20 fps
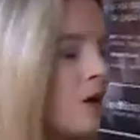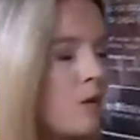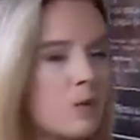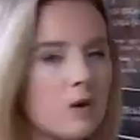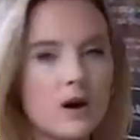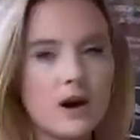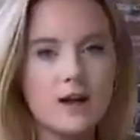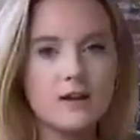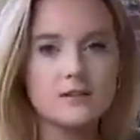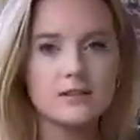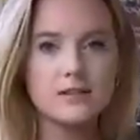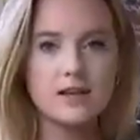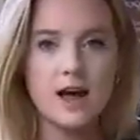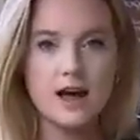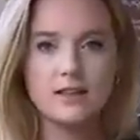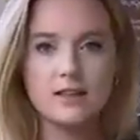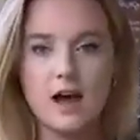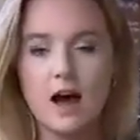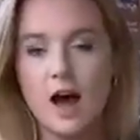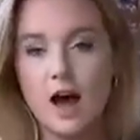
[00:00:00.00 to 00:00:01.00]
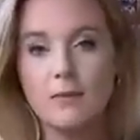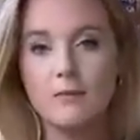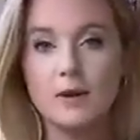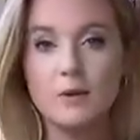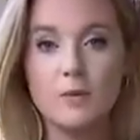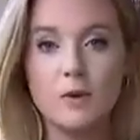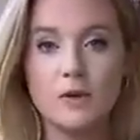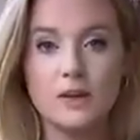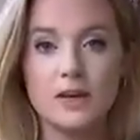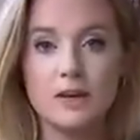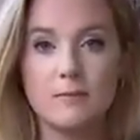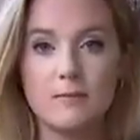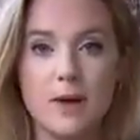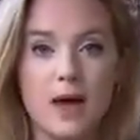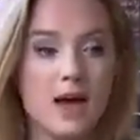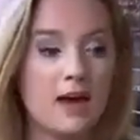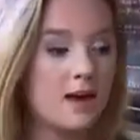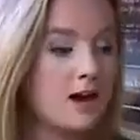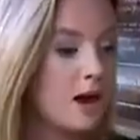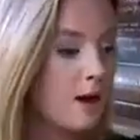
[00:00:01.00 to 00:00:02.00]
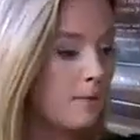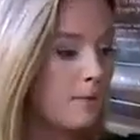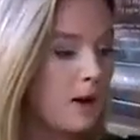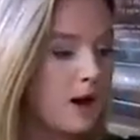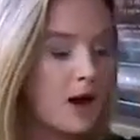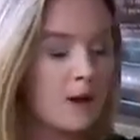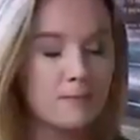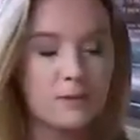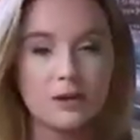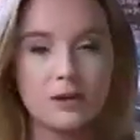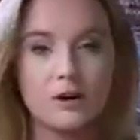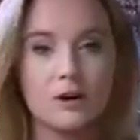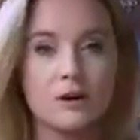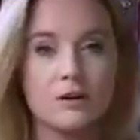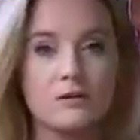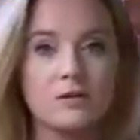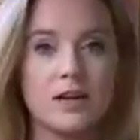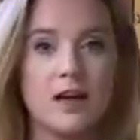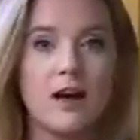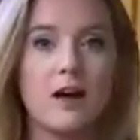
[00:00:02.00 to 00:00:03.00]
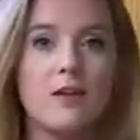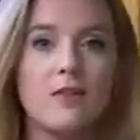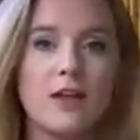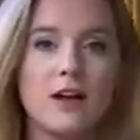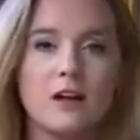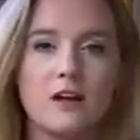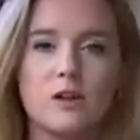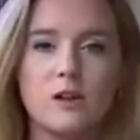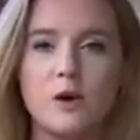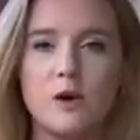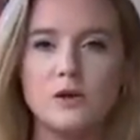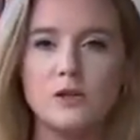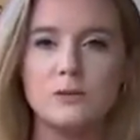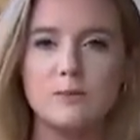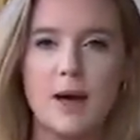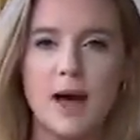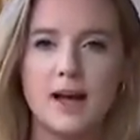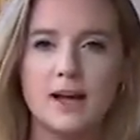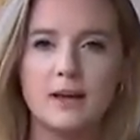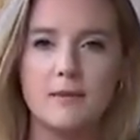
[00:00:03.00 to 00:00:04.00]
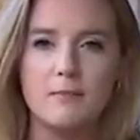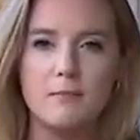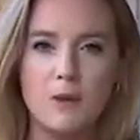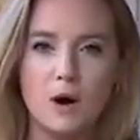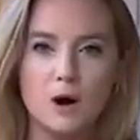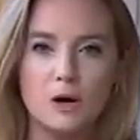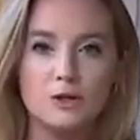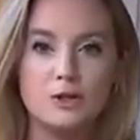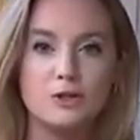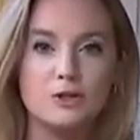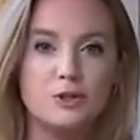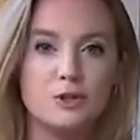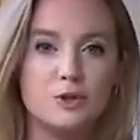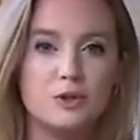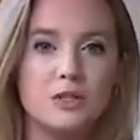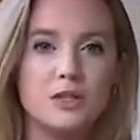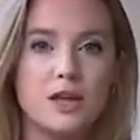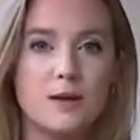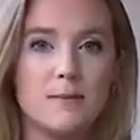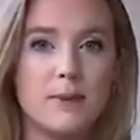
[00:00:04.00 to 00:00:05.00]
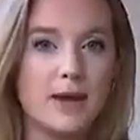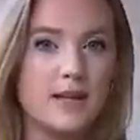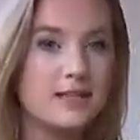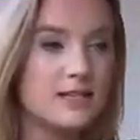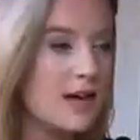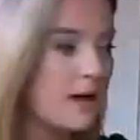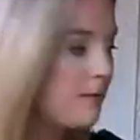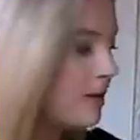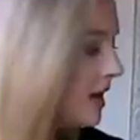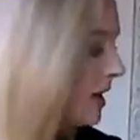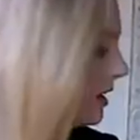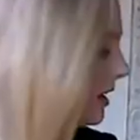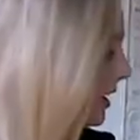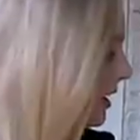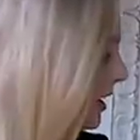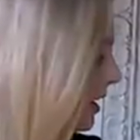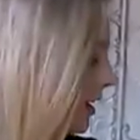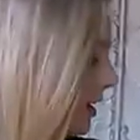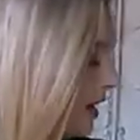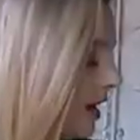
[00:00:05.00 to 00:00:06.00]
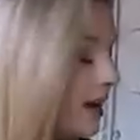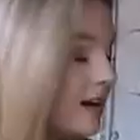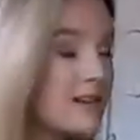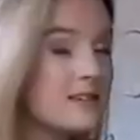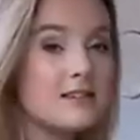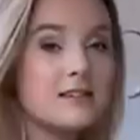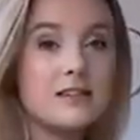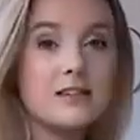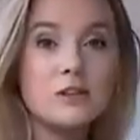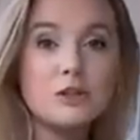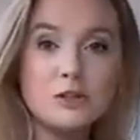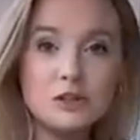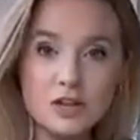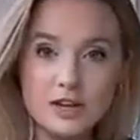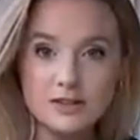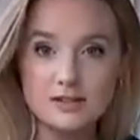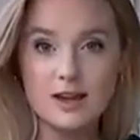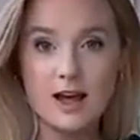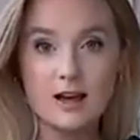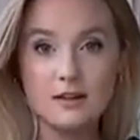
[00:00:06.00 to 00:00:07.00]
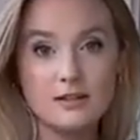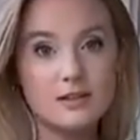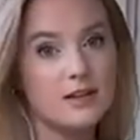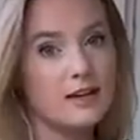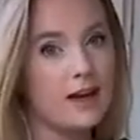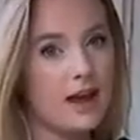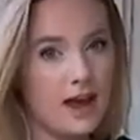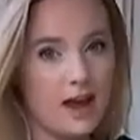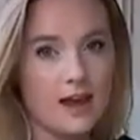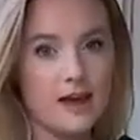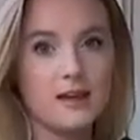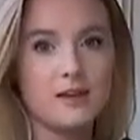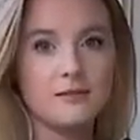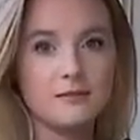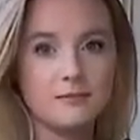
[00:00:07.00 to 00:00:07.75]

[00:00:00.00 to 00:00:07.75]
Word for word: We're outside the Omni William Penn, a popular hotel that closed back in March due to the pandemic, and it's still shut down today.